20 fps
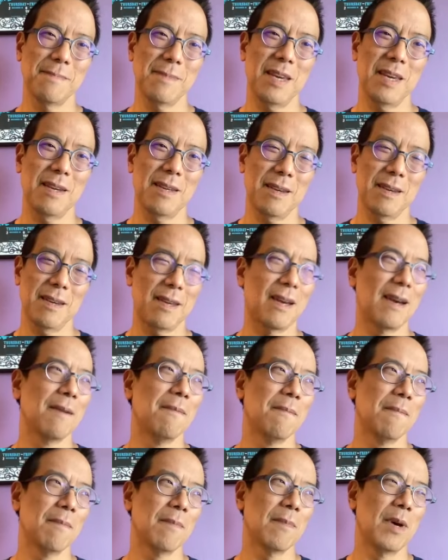Yeah.
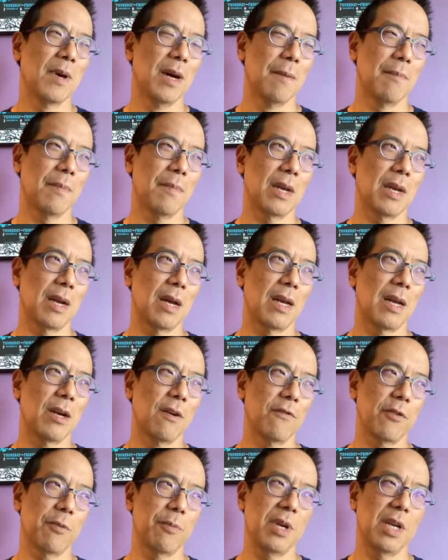And I
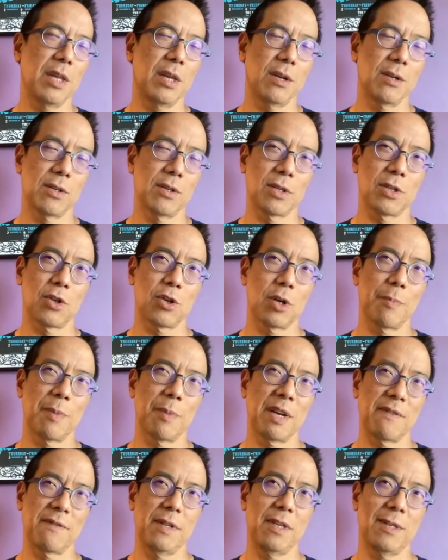know for me, there's a certain
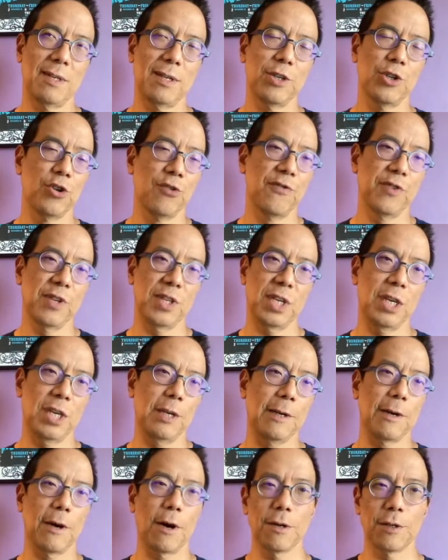amount of decision
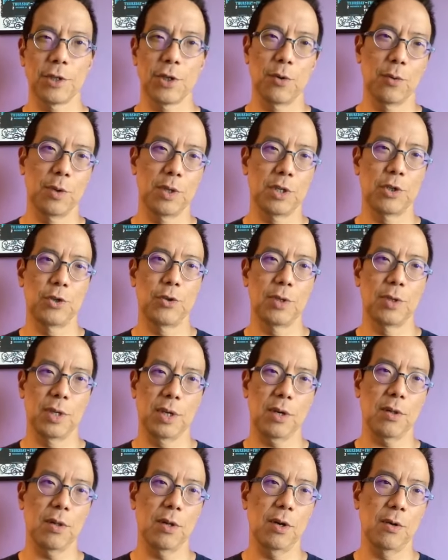fatigue also with
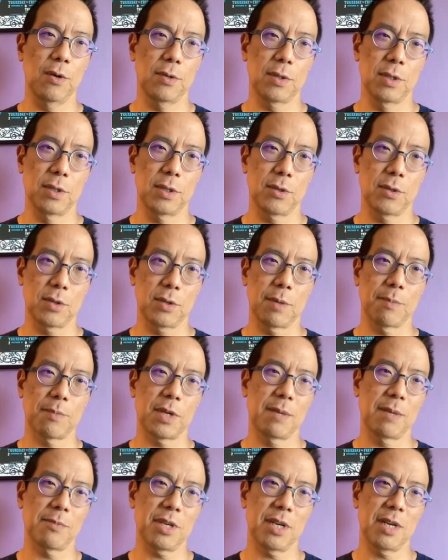choosing clothes. And so
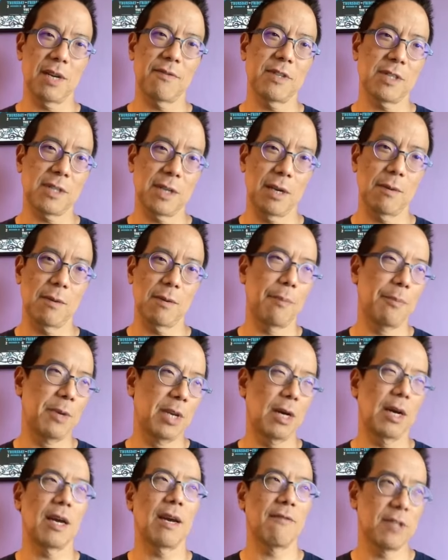sometimes I have a
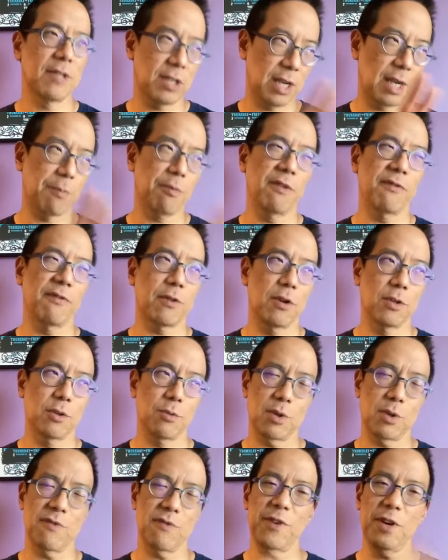stable of clothes
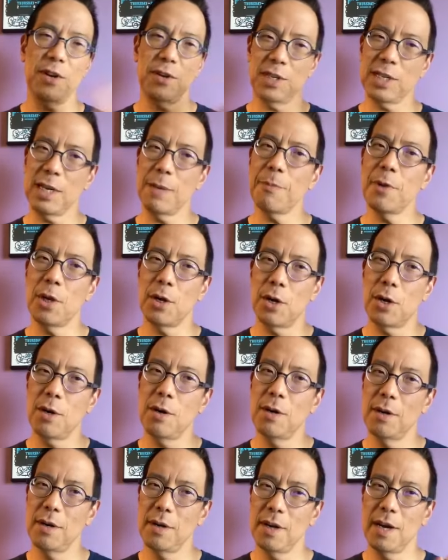which are fairly
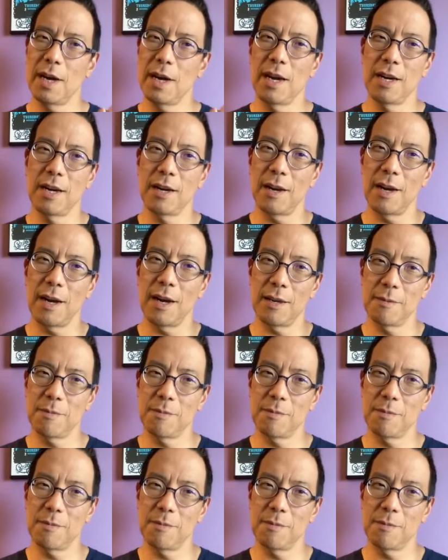similar, and I